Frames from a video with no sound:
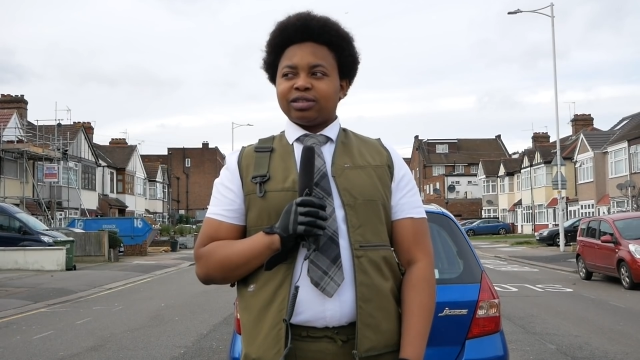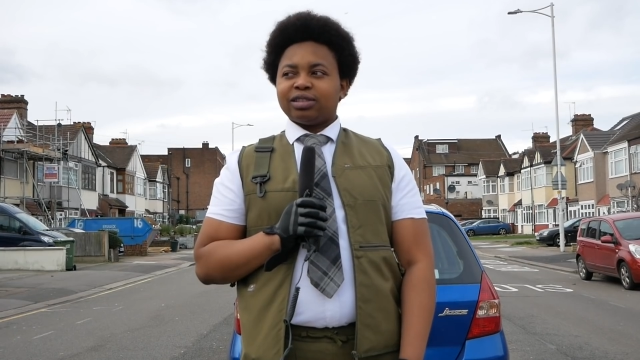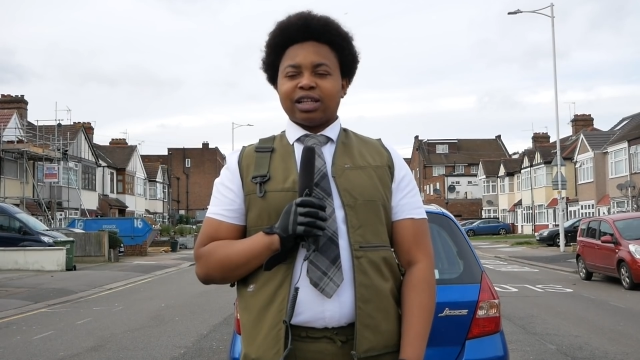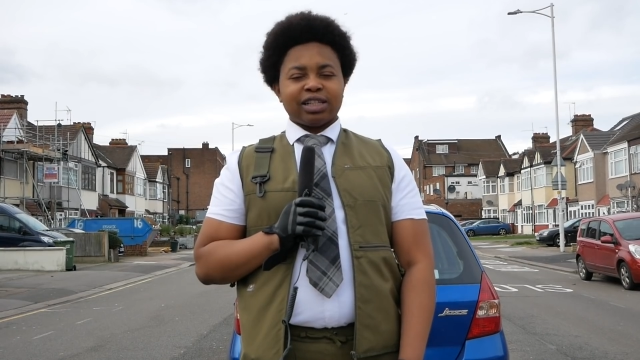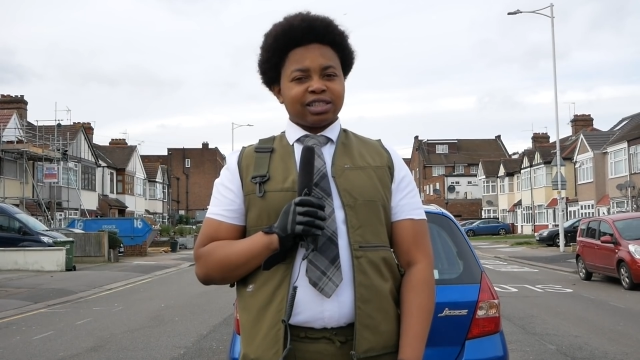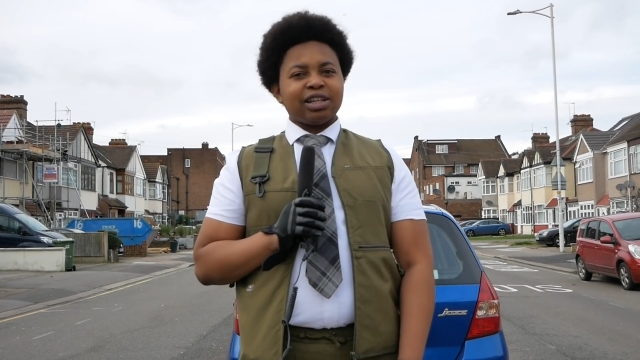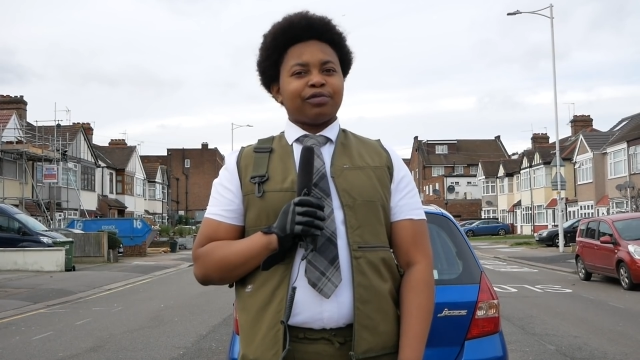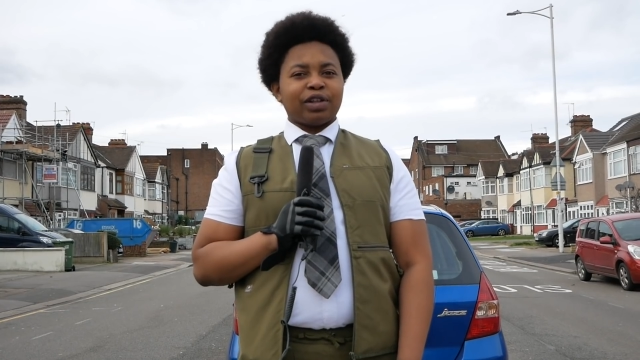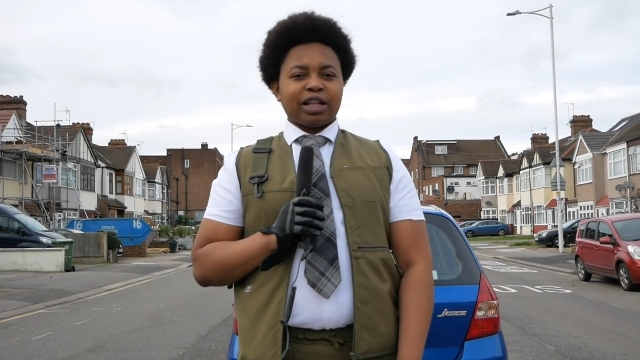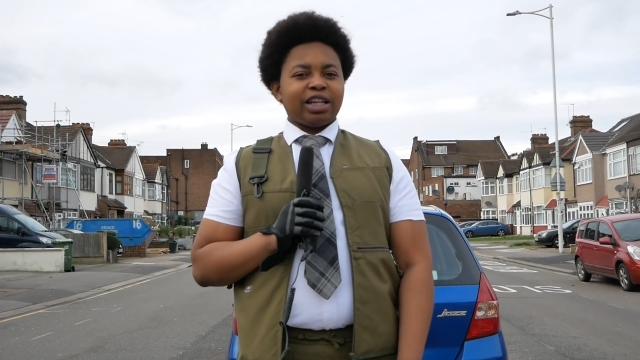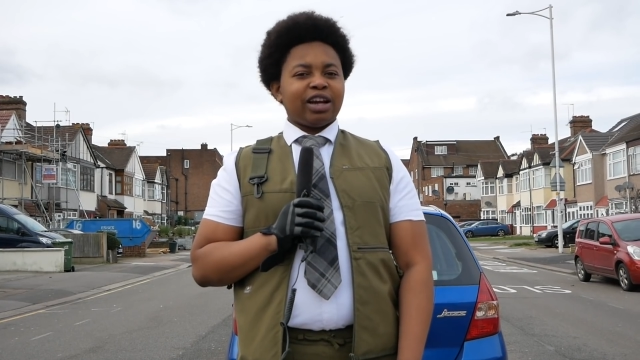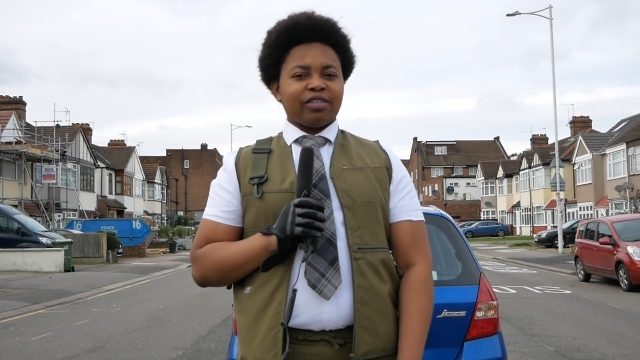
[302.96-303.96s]
There's
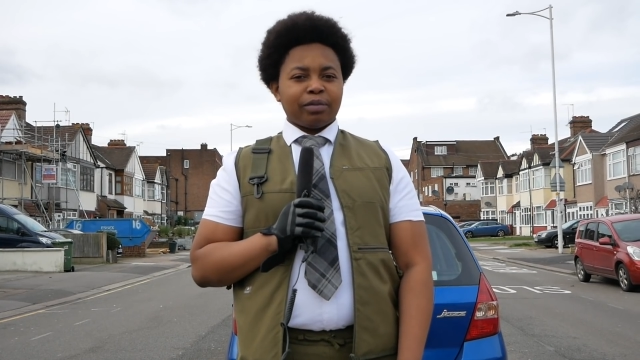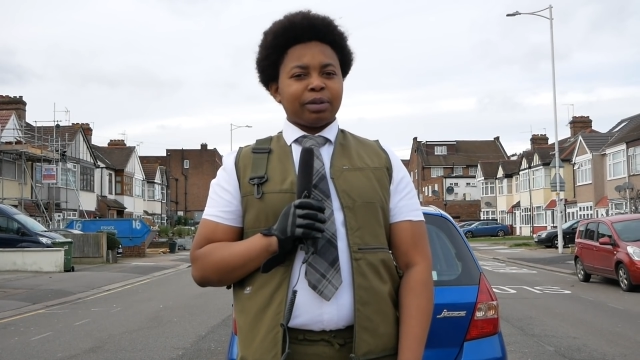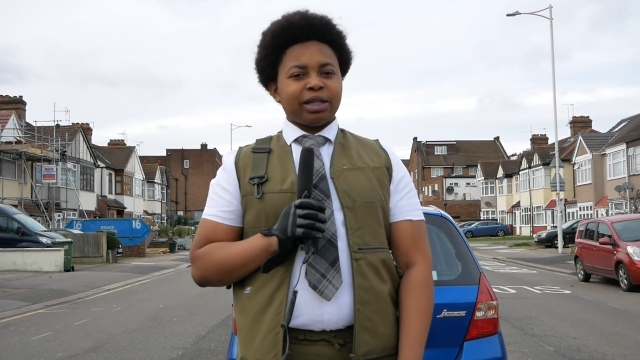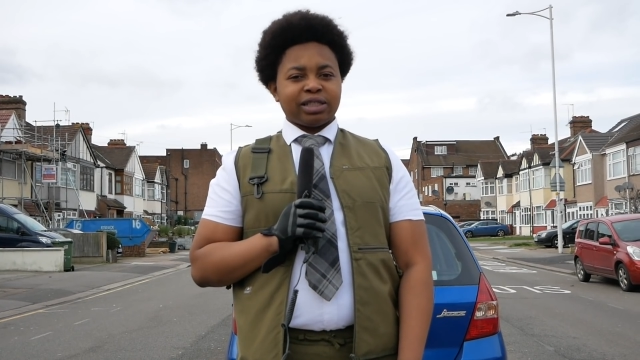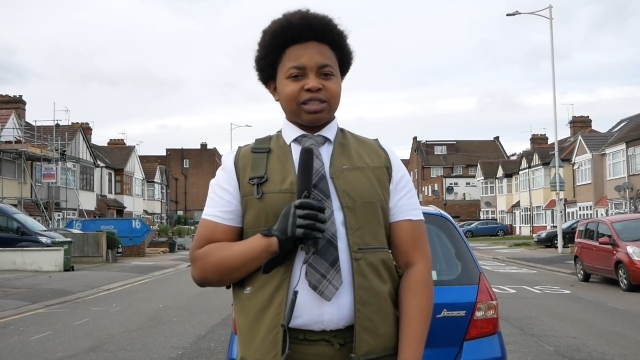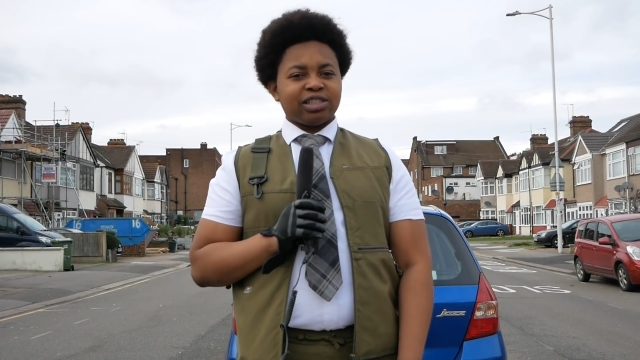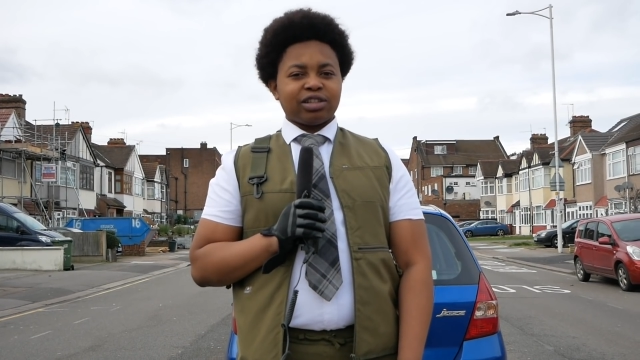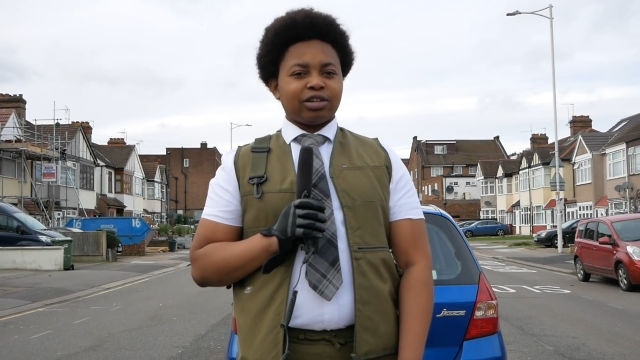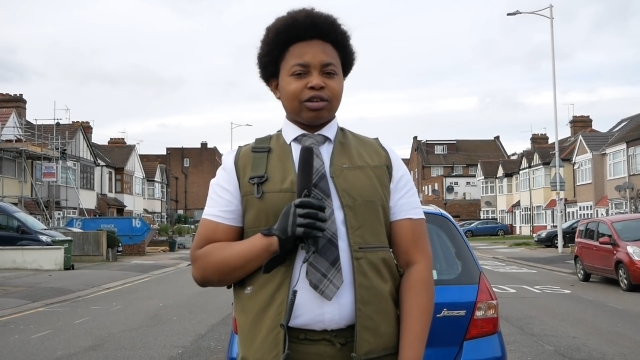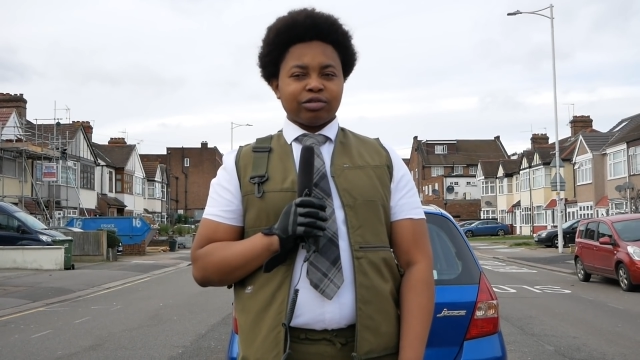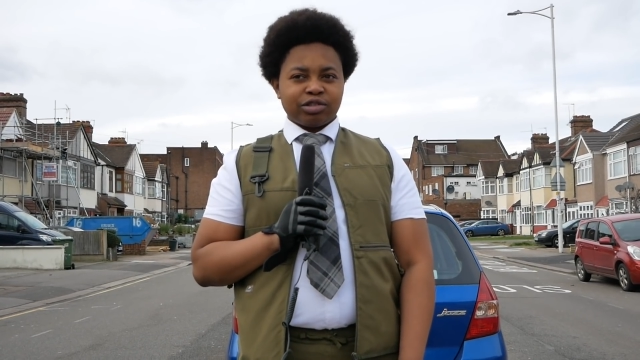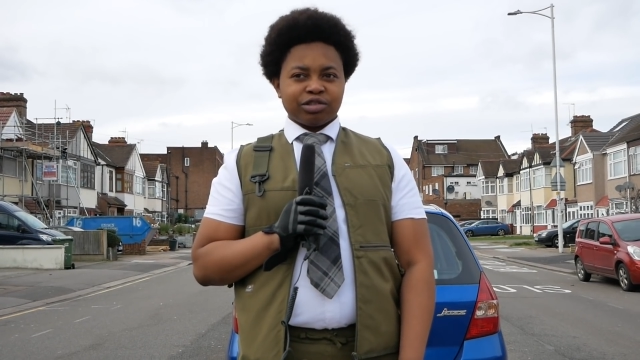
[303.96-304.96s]
definitely other places you can
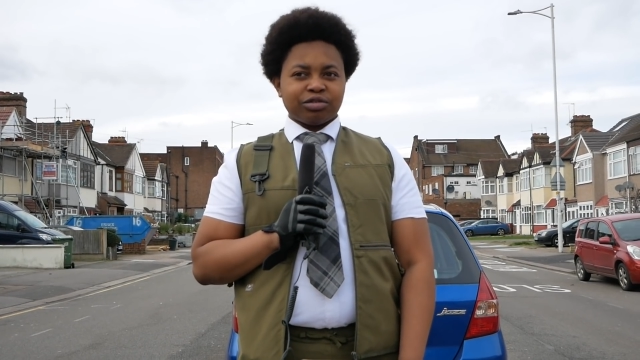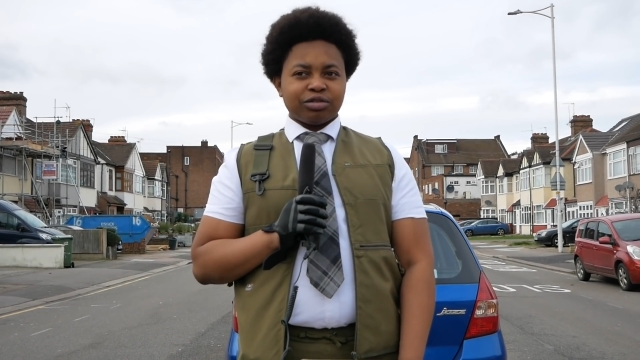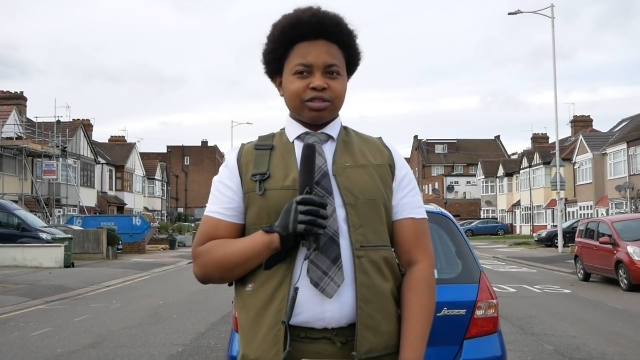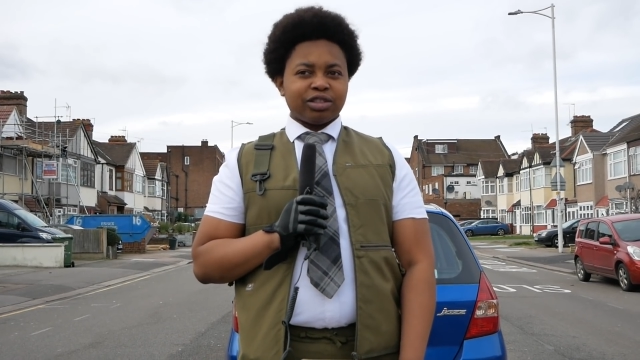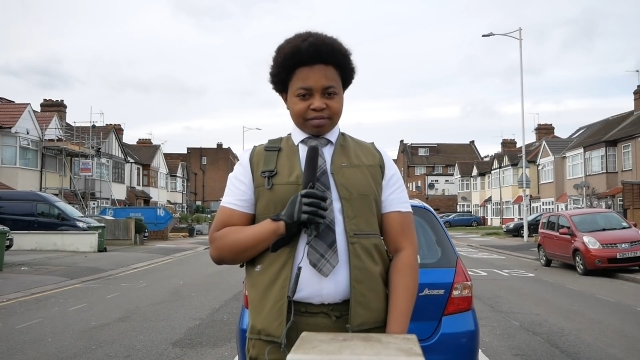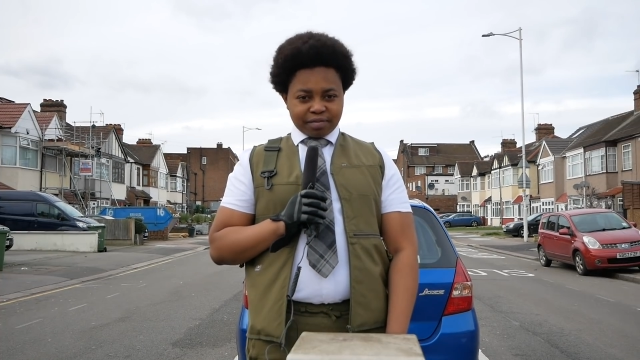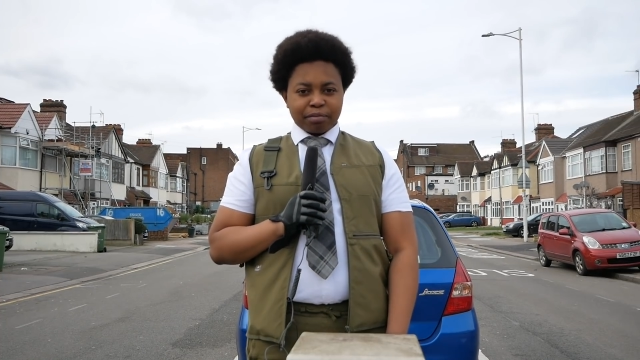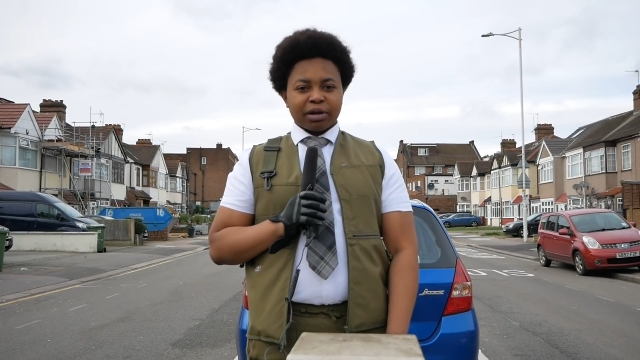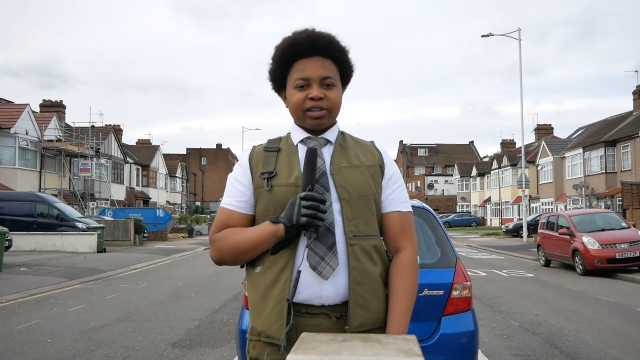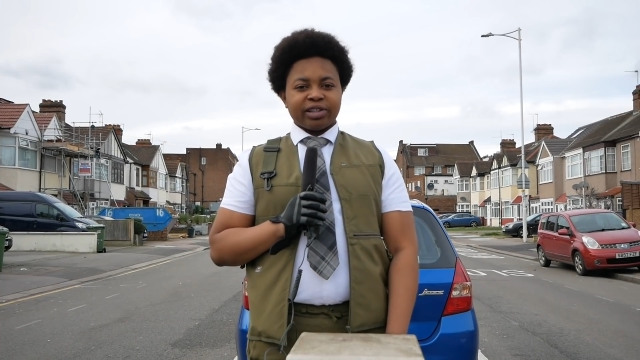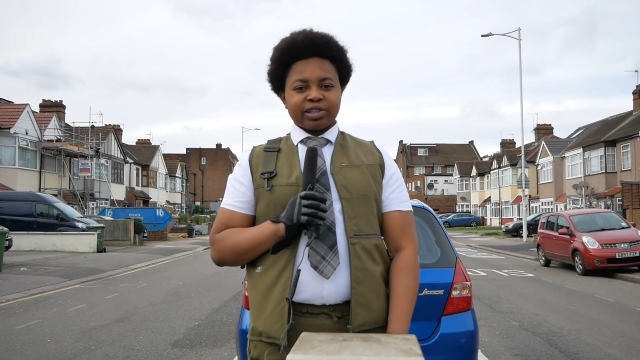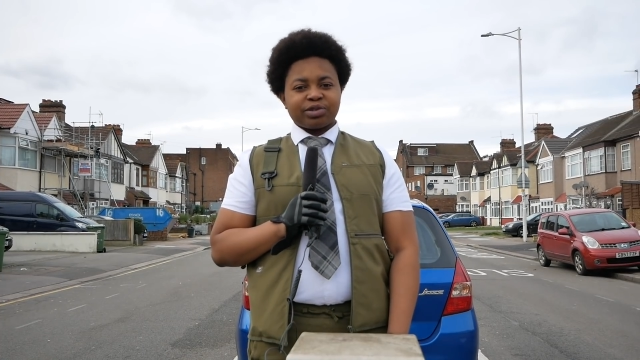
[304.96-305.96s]
go to.
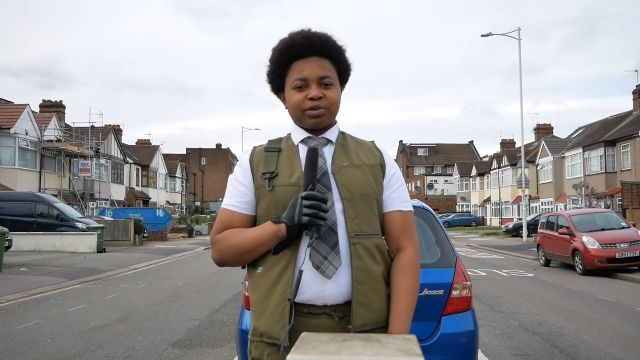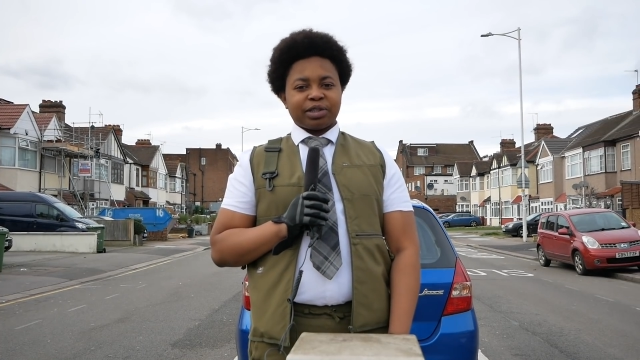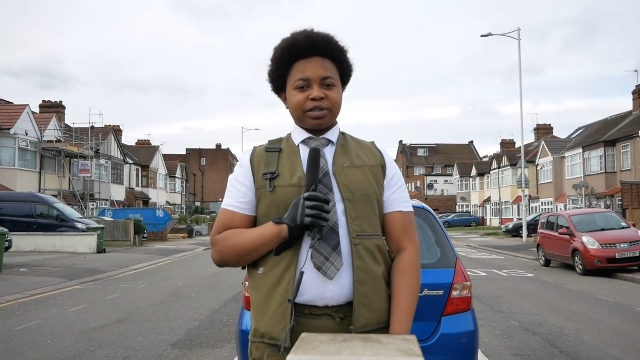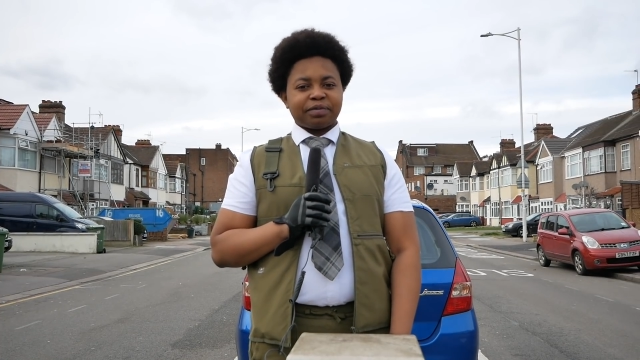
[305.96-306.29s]
Bun this one.